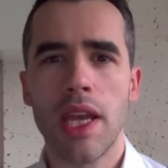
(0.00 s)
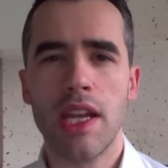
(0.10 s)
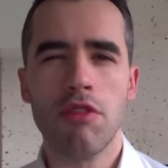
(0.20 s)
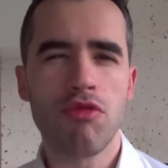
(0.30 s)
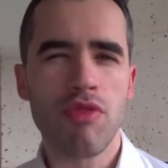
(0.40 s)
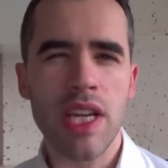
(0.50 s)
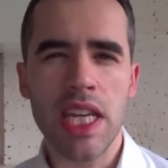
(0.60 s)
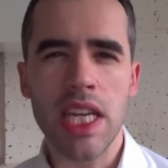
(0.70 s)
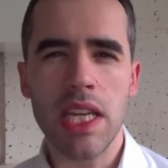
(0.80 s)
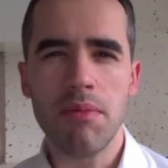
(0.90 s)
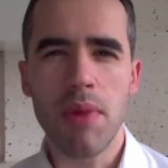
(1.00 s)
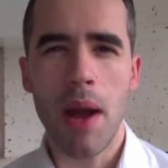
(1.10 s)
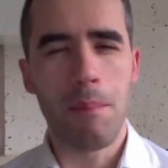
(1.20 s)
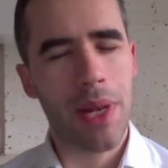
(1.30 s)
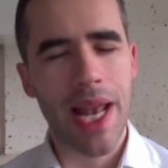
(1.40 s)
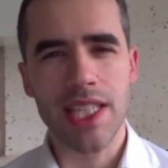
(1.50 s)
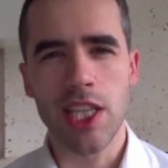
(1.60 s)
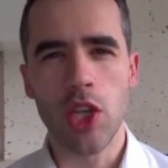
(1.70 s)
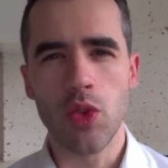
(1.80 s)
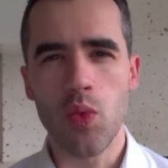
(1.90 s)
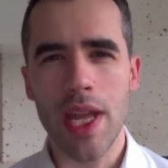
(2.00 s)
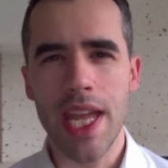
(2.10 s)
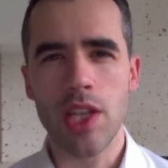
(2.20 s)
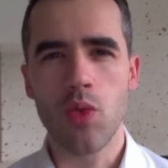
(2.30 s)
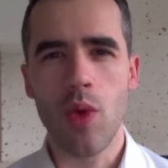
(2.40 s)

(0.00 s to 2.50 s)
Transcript: in a really unpleasant and weird